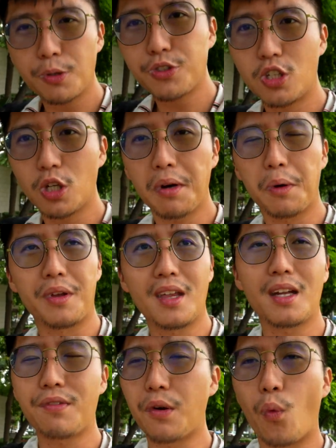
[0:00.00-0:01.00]
to do it within
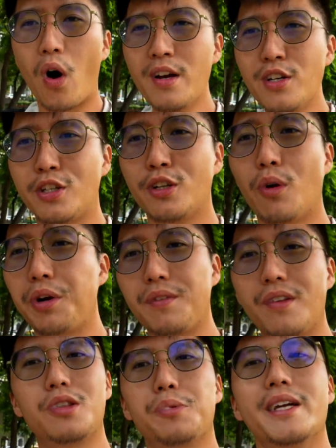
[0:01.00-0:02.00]
even 1, 2, or
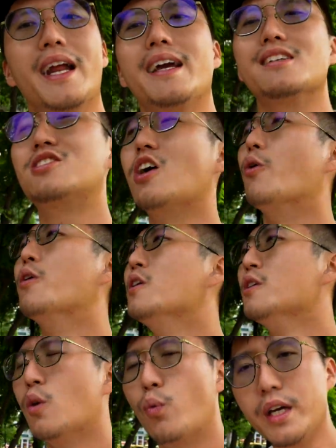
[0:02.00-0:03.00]
even 3 days. So
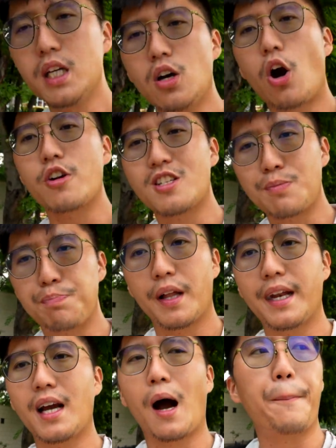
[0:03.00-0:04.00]
we are
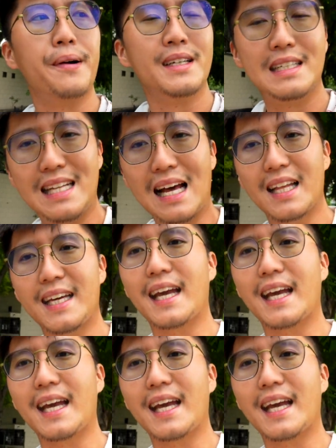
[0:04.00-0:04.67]
splitting up Delhi,